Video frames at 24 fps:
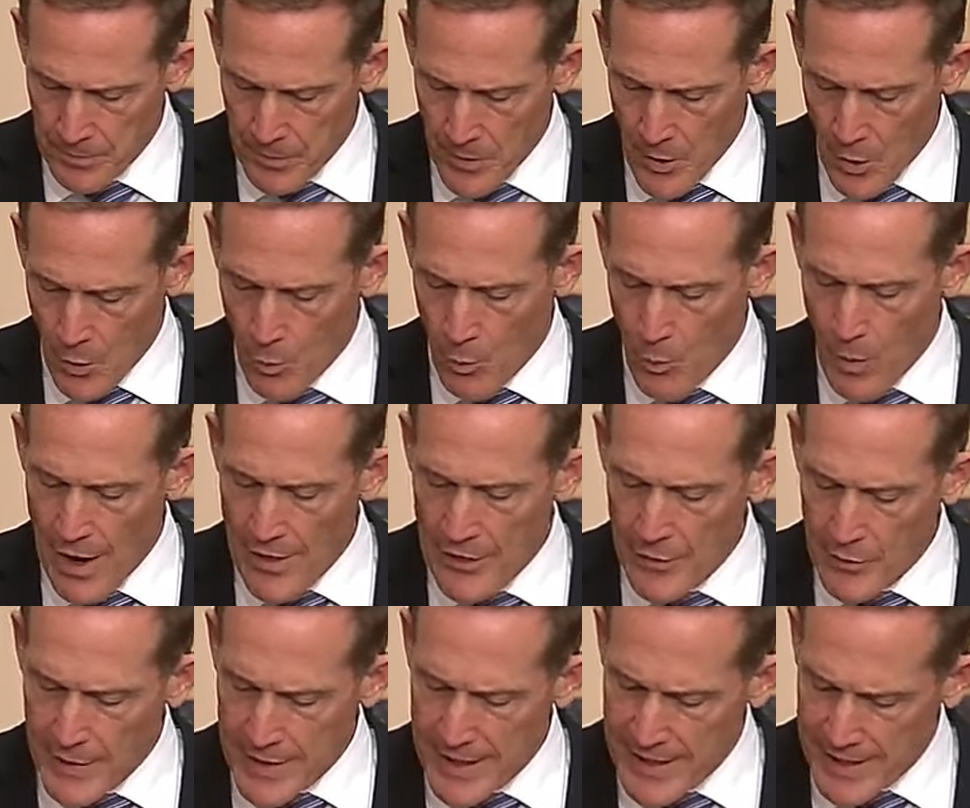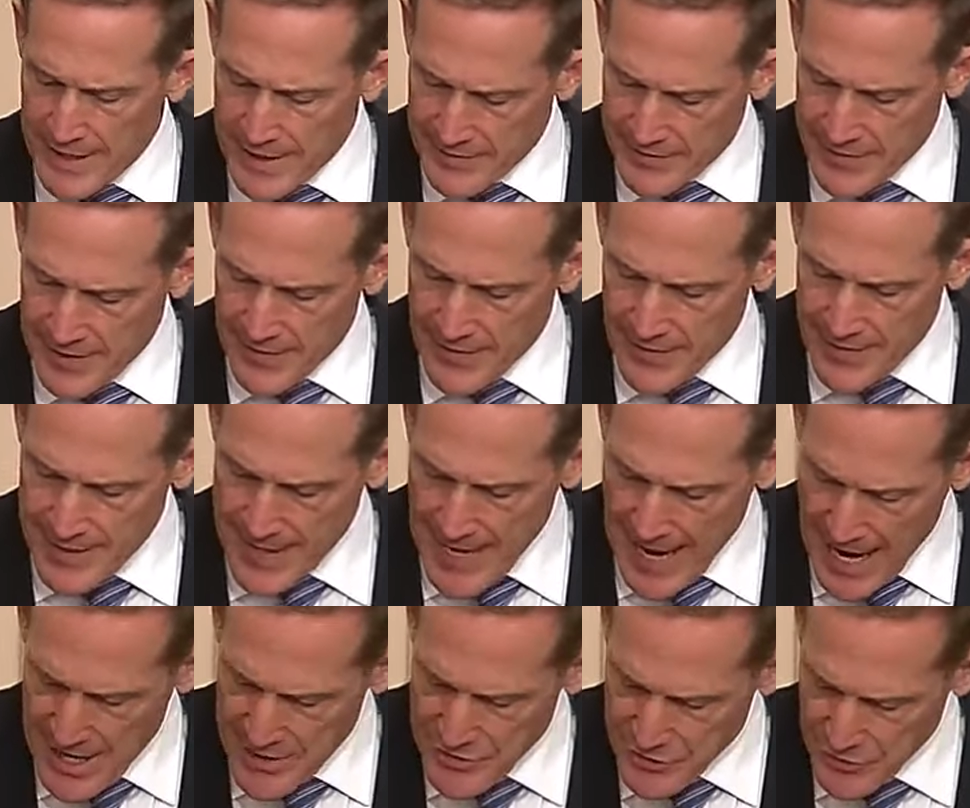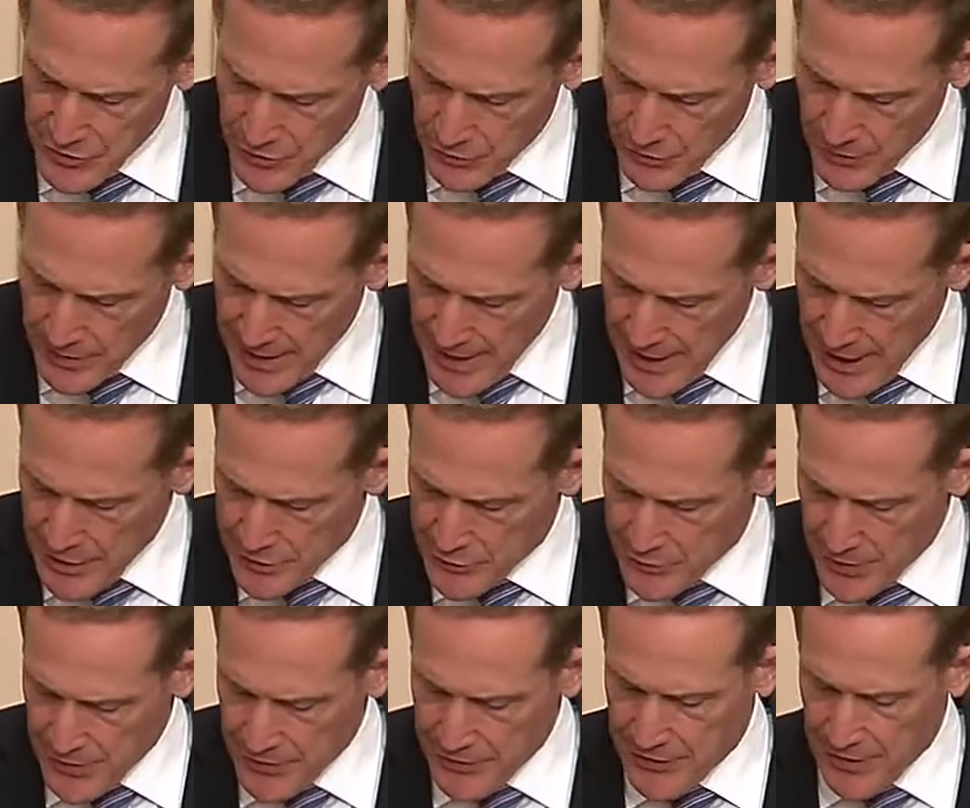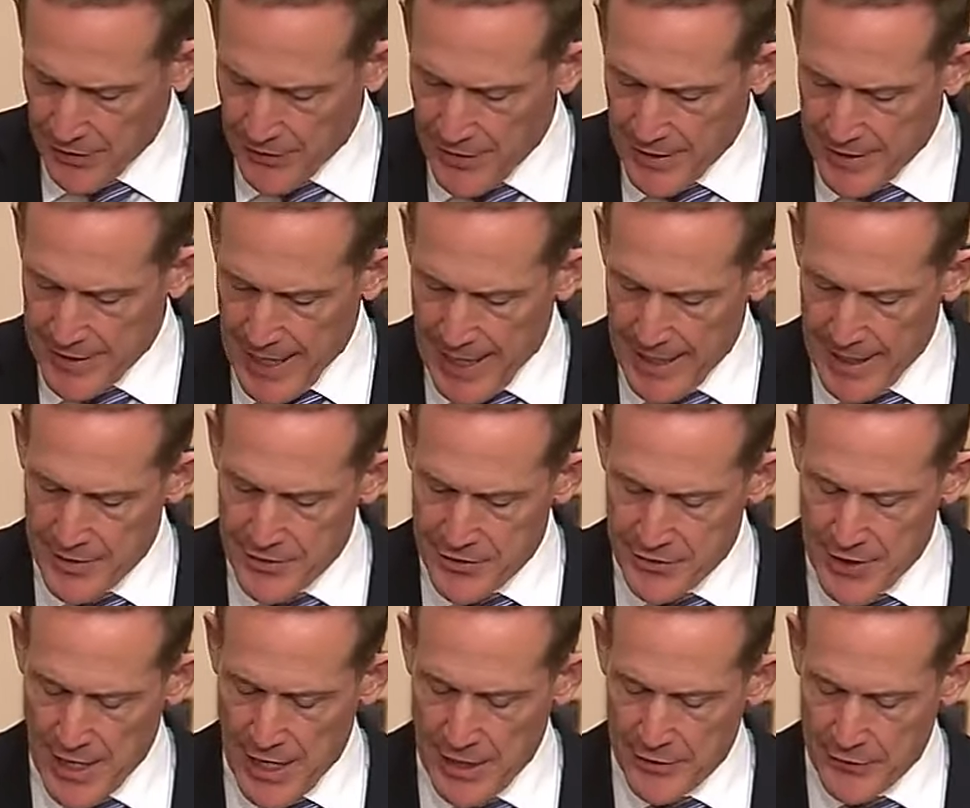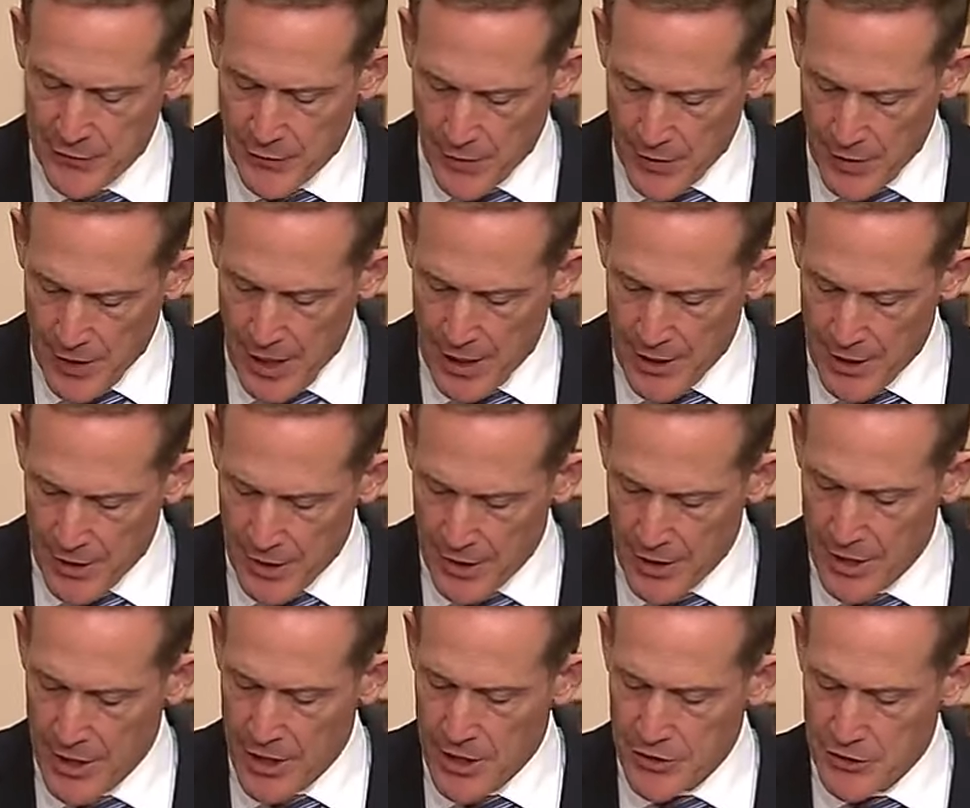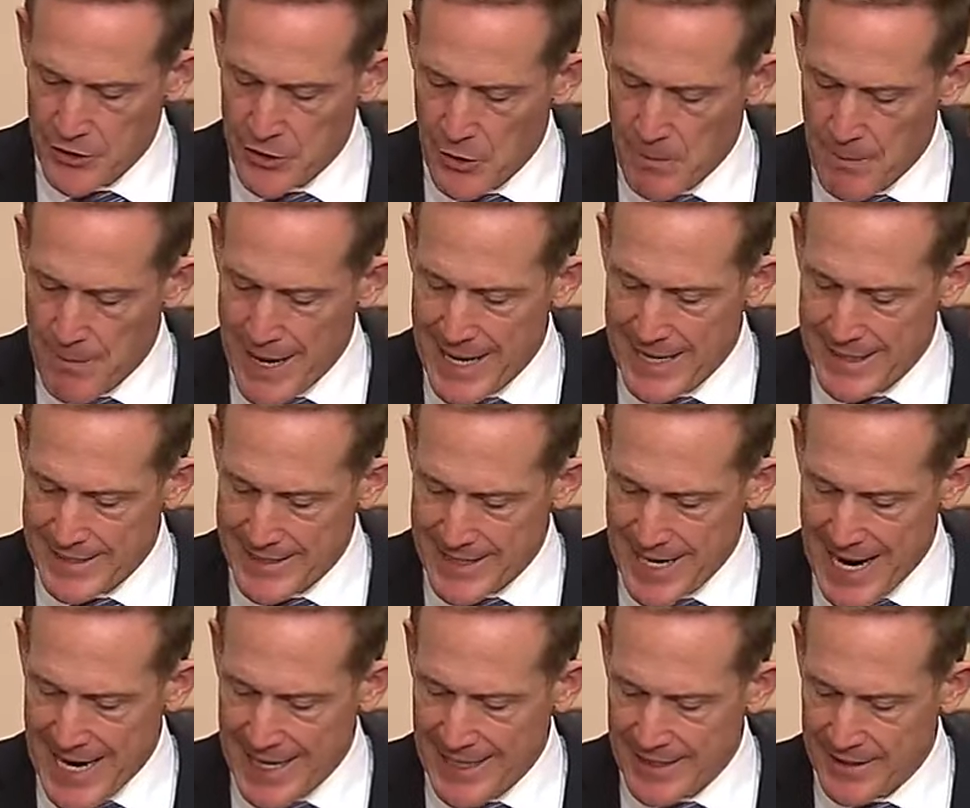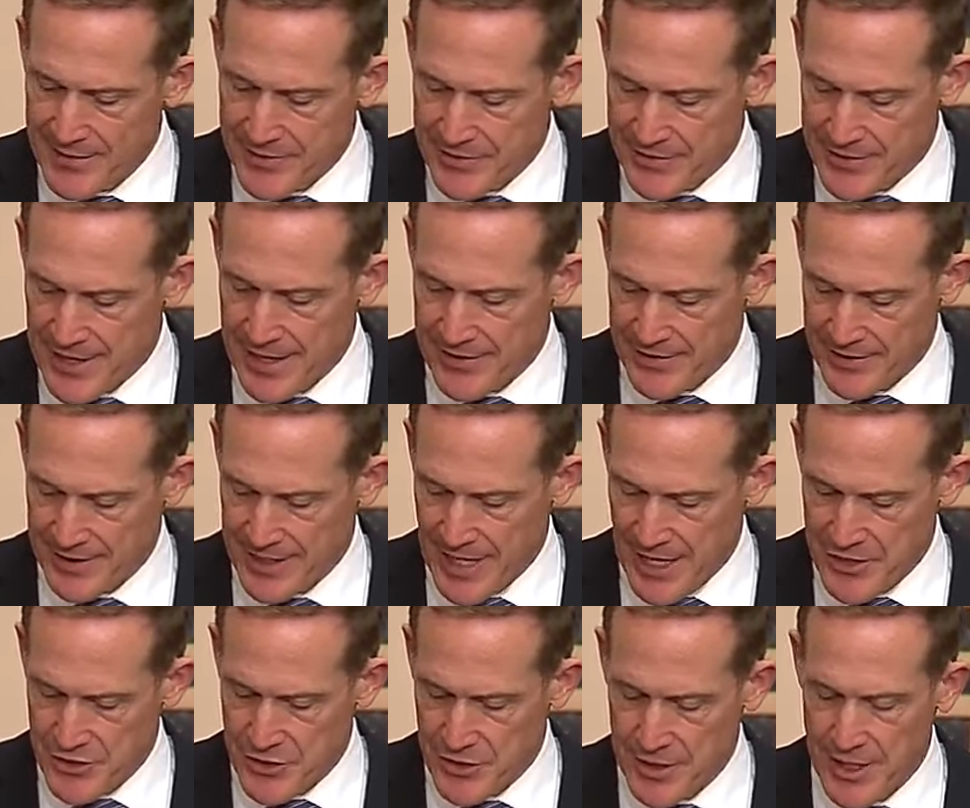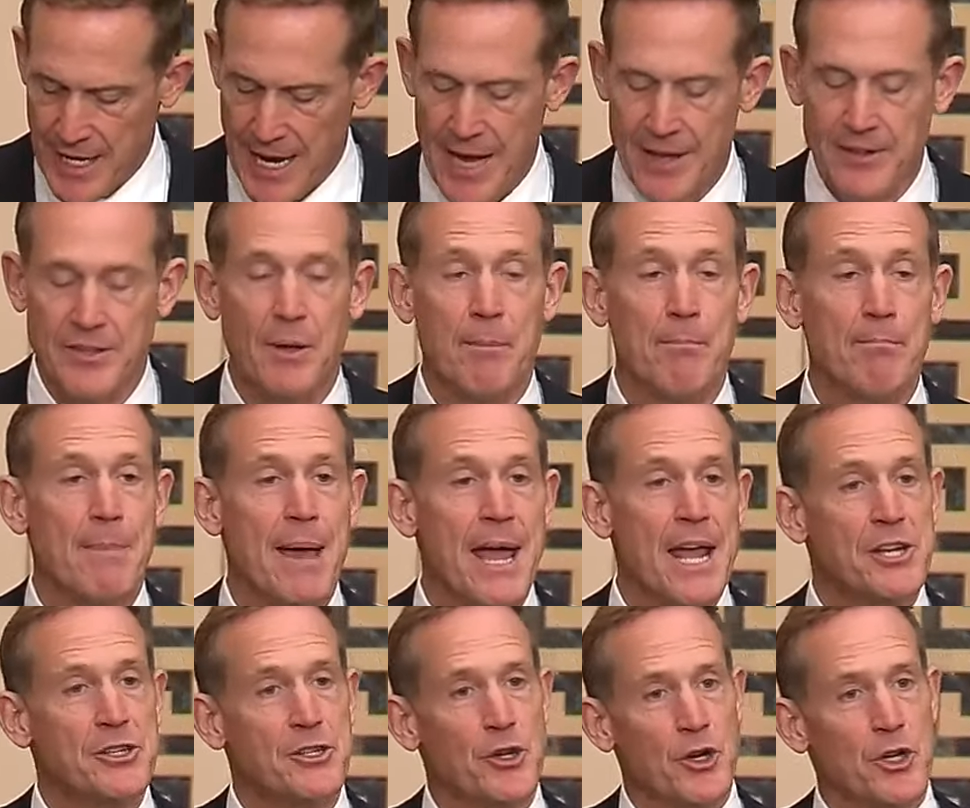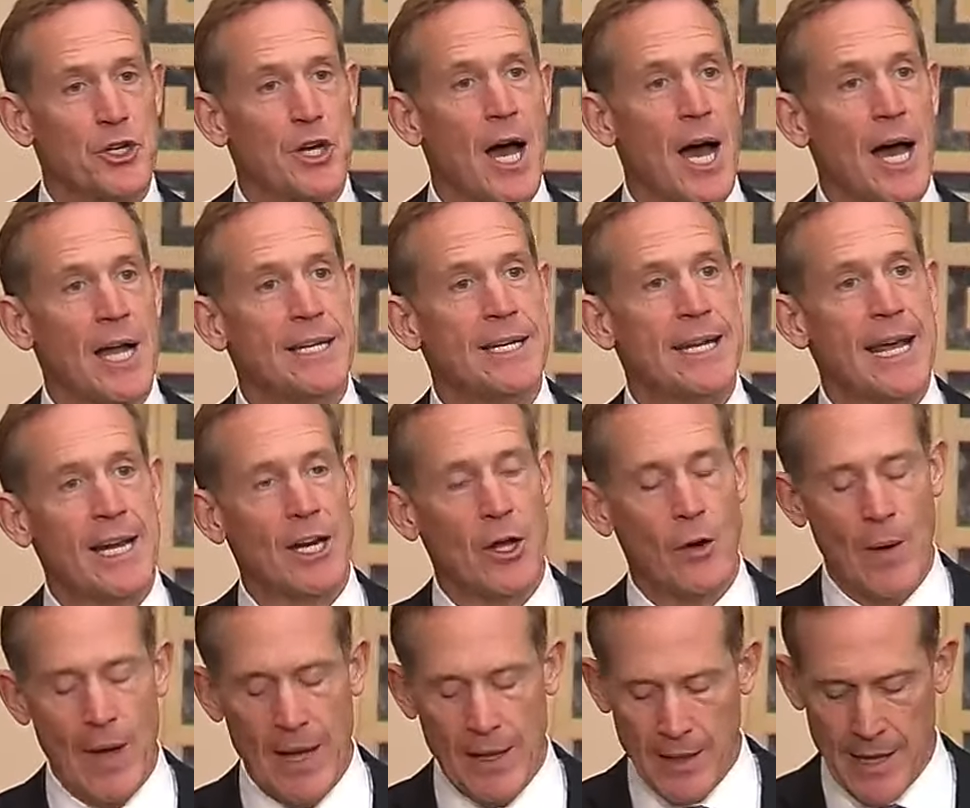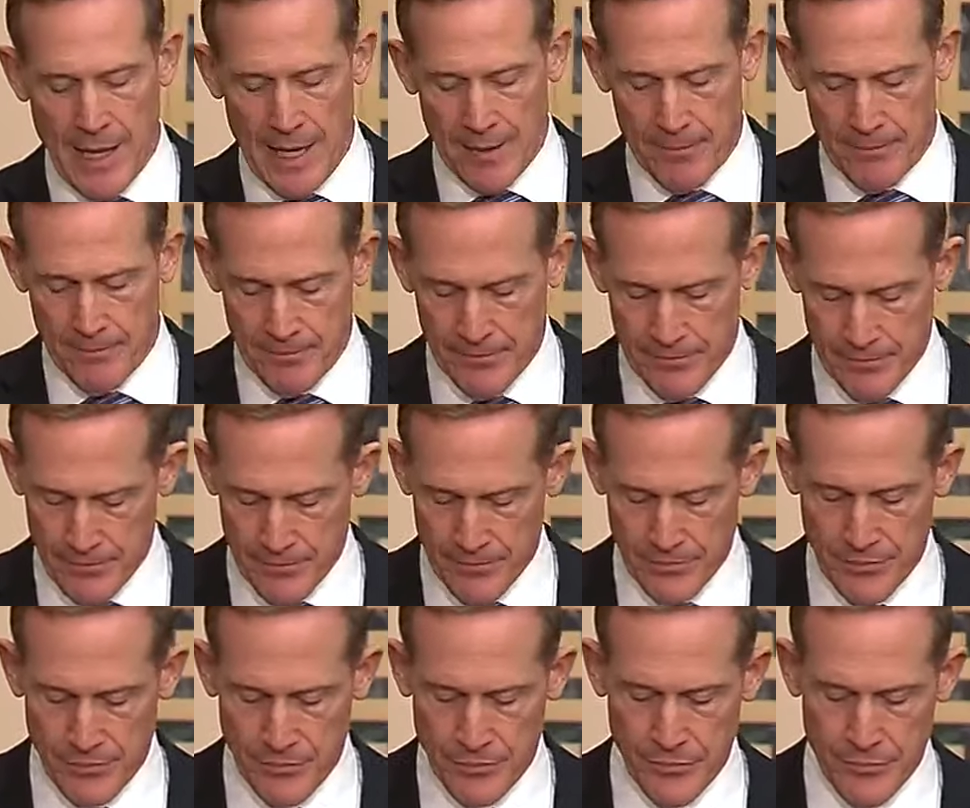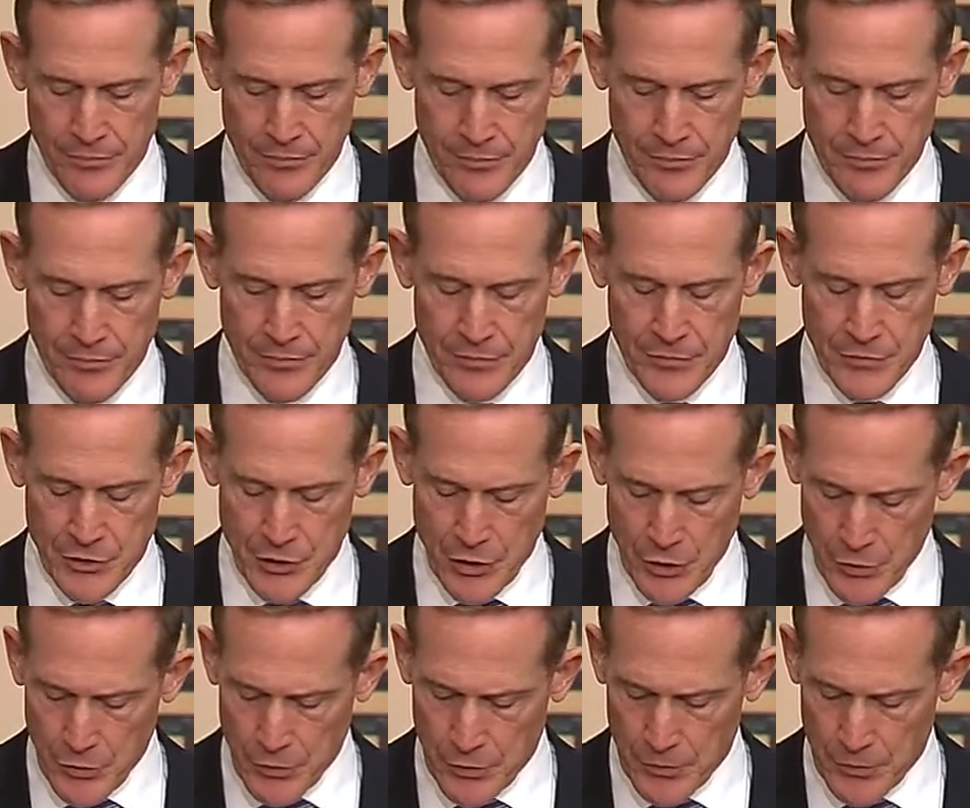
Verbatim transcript: whether it is in the national interest of the United States for Qatar to maintain its designation as a major non NATO ally. Two,